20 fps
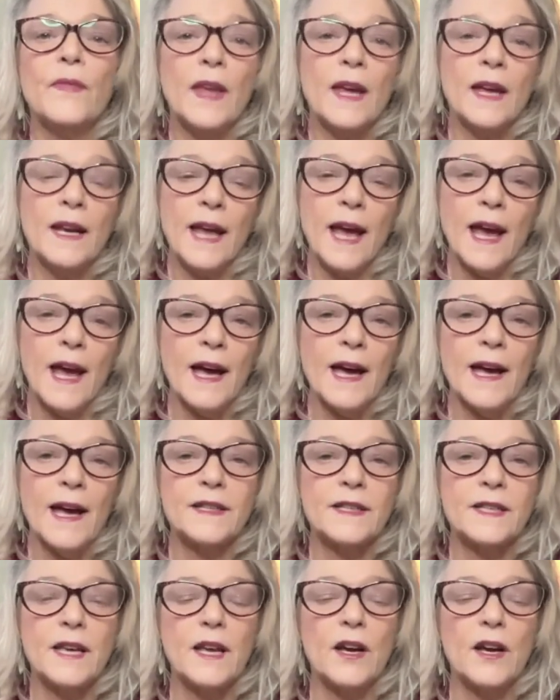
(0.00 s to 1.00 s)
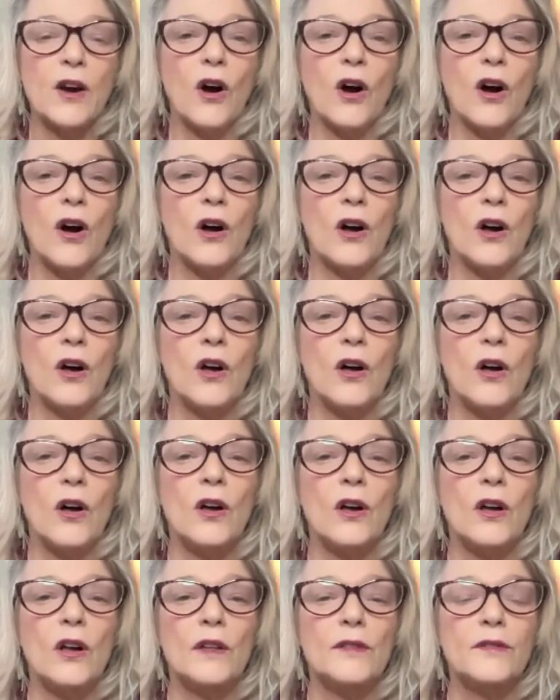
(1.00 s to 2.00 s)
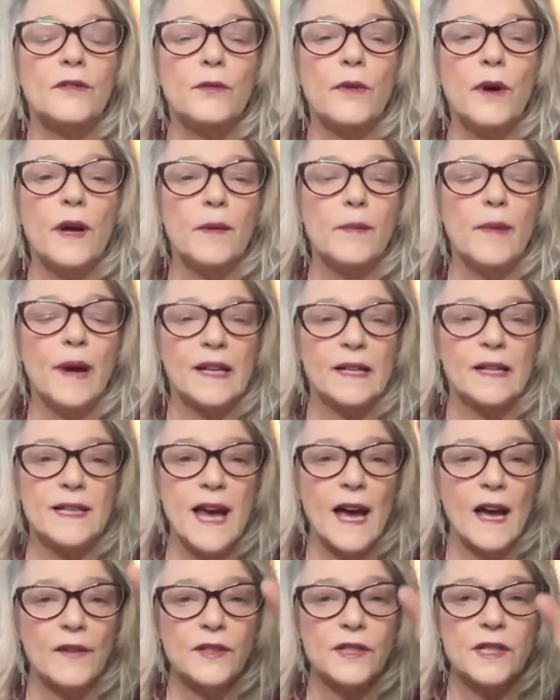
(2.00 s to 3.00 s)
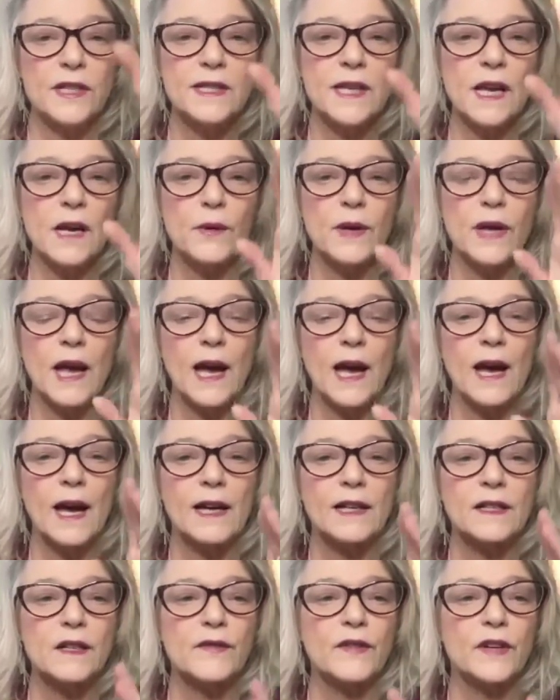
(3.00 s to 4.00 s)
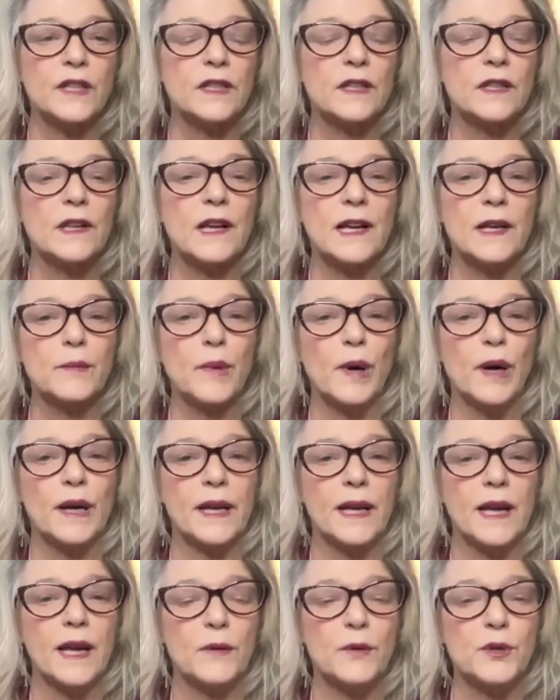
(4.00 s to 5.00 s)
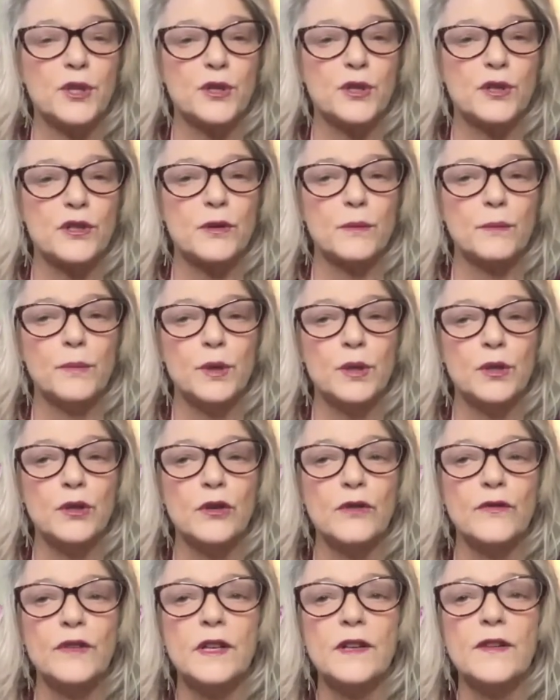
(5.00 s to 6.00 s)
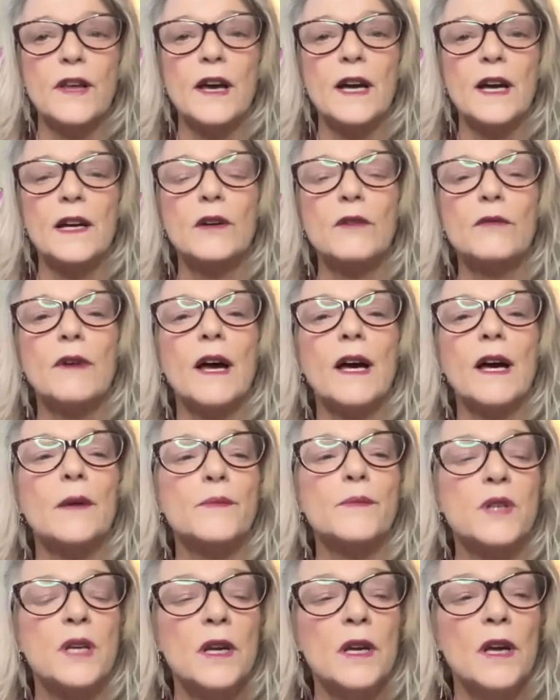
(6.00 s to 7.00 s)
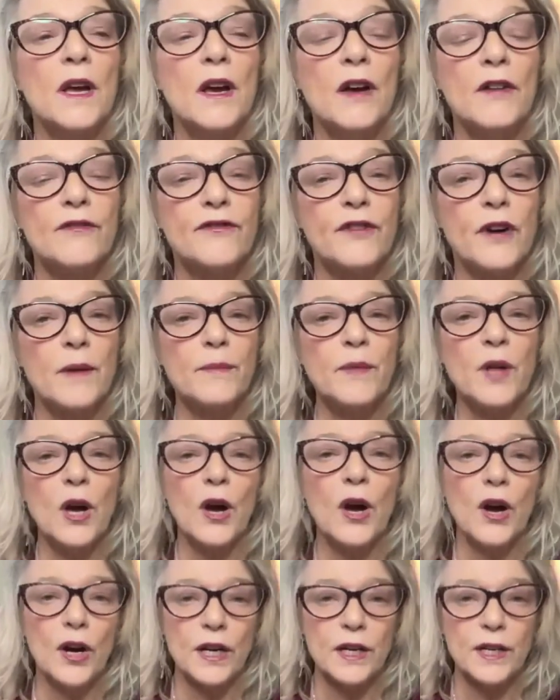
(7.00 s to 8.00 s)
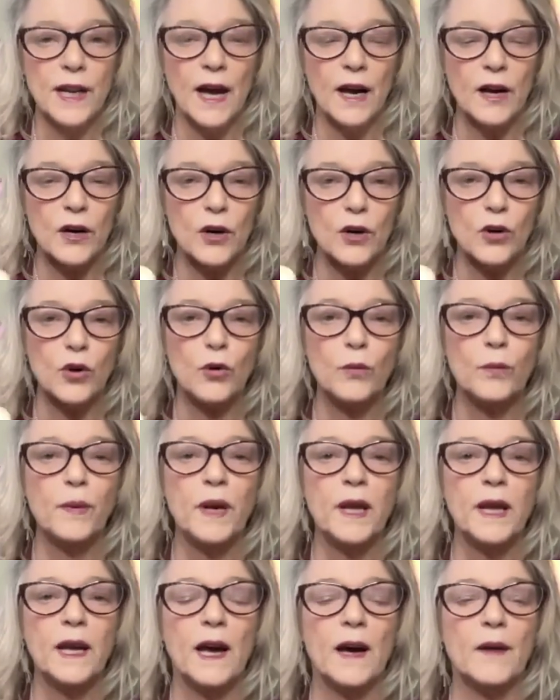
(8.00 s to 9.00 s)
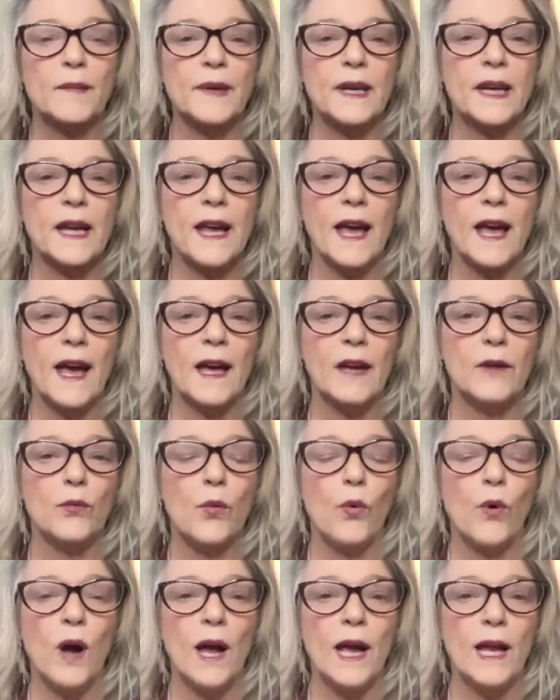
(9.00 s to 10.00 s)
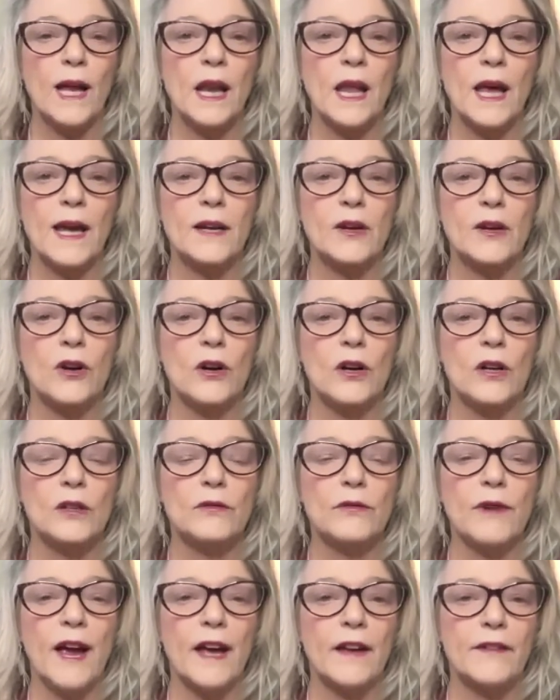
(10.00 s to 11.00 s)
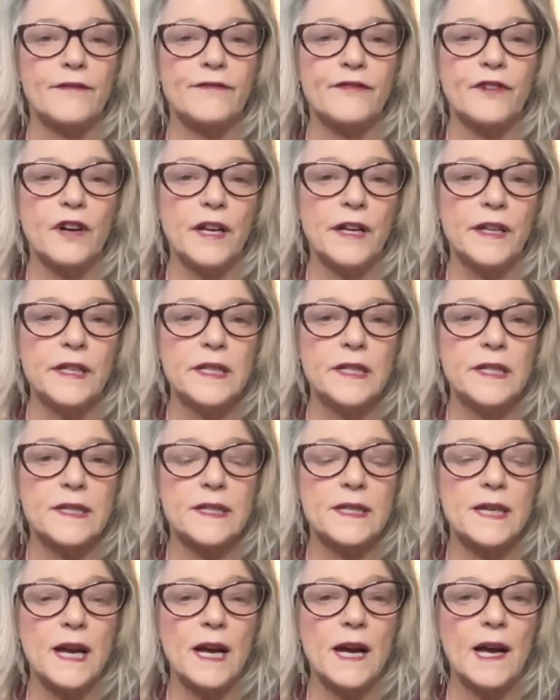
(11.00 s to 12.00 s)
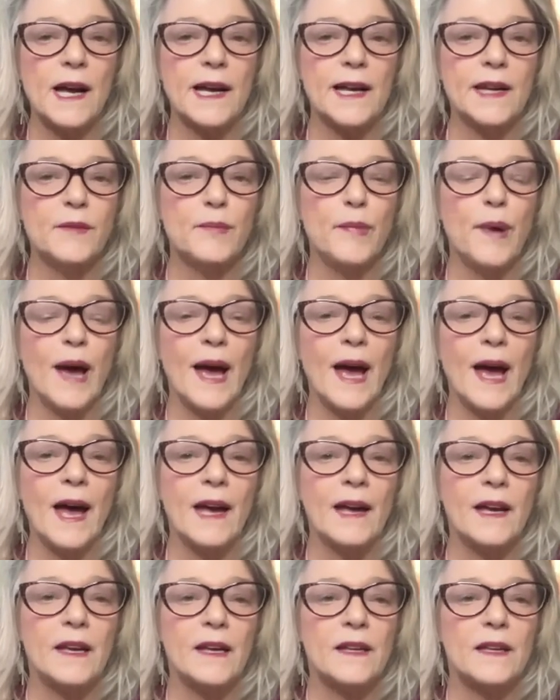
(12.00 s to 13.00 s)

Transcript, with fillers: And exhale all the way back down. This is how we activate the light body, how we start to move into the higher realms. From the heart now, opening up. And again, white light all around front, side, back.